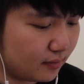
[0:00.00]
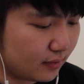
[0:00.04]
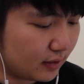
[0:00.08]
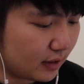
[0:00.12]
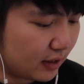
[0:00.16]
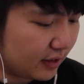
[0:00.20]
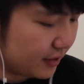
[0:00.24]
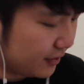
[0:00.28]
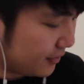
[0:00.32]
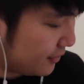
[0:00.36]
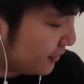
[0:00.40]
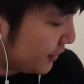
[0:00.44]

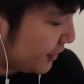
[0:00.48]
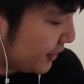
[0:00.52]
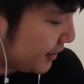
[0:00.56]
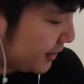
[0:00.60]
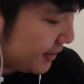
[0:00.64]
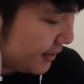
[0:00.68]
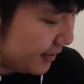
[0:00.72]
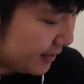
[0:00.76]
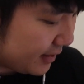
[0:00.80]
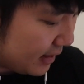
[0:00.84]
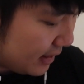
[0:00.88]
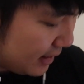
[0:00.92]
Oh, there she
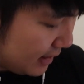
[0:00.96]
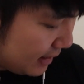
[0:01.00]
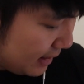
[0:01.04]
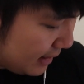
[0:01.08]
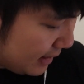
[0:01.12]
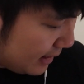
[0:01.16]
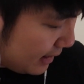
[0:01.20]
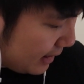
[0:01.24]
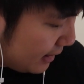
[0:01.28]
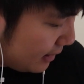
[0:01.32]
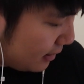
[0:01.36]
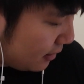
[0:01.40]
is.
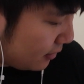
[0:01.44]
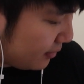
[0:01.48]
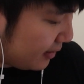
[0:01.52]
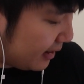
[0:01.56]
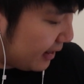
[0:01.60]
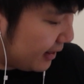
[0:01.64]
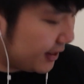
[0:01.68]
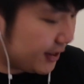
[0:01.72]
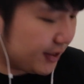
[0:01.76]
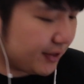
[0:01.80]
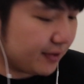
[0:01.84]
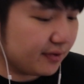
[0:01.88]

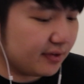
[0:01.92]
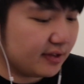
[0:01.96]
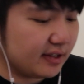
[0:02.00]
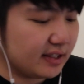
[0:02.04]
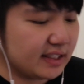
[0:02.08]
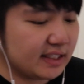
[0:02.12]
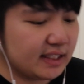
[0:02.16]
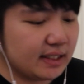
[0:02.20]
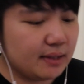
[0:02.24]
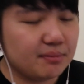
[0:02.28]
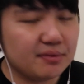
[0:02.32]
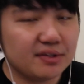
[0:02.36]
Okay, so
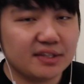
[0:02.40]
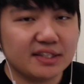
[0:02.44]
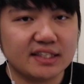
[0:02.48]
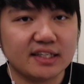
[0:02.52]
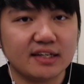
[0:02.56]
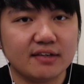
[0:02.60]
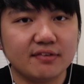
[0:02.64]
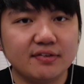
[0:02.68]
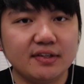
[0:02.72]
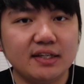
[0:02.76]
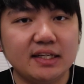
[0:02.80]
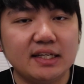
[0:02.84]
the number
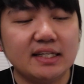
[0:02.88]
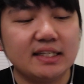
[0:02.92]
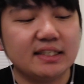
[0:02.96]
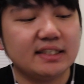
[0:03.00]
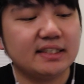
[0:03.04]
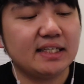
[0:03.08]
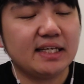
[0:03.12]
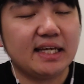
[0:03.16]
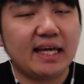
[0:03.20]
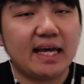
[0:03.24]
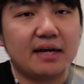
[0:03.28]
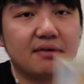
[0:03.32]
seven is
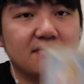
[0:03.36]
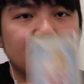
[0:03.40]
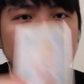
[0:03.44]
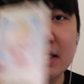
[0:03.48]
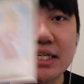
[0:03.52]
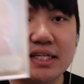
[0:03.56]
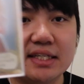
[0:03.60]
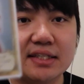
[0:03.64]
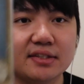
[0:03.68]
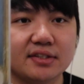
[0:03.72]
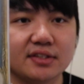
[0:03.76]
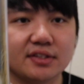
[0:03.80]
the
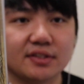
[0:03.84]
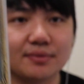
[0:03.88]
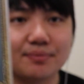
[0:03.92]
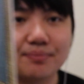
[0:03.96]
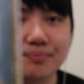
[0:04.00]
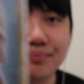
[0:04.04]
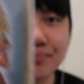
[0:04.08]
countess.